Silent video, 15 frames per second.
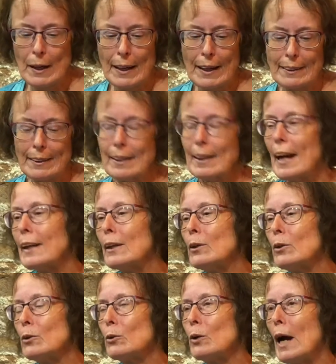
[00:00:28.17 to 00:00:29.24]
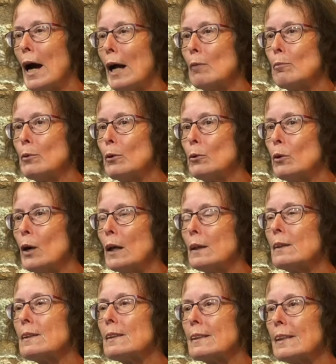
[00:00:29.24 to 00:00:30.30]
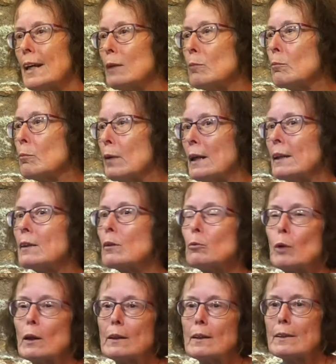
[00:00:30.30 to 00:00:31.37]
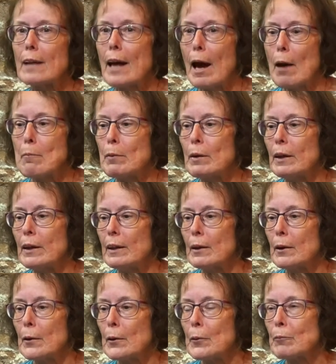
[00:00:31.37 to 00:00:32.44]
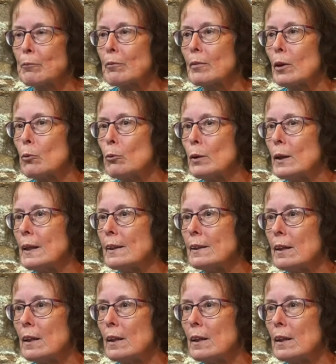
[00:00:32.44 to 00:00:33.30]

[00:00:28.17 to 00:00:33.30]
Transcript: and I'd like you to help you understand better what is happening with